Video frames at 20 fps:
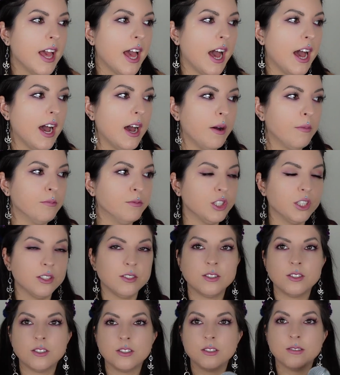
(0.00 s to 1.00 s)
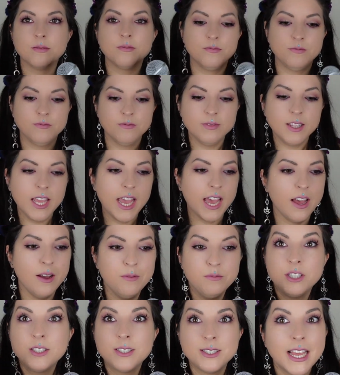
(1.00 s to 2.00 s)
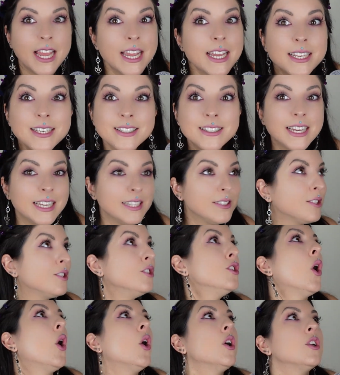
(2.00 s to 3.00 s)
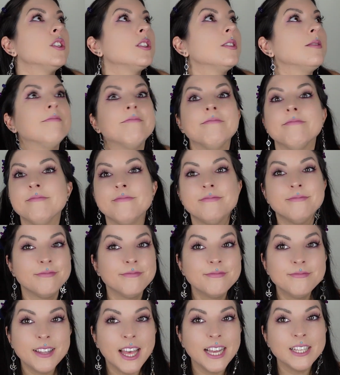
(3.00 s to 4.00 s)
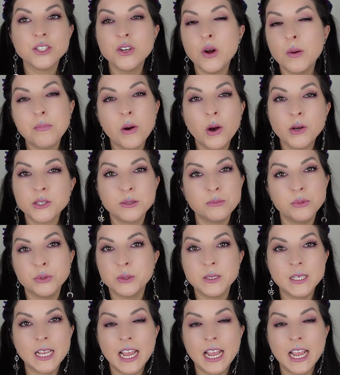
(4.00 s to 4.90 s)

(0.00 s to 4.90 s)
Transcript: Um, just, yeah, I'm just saying it's not, it's not possible to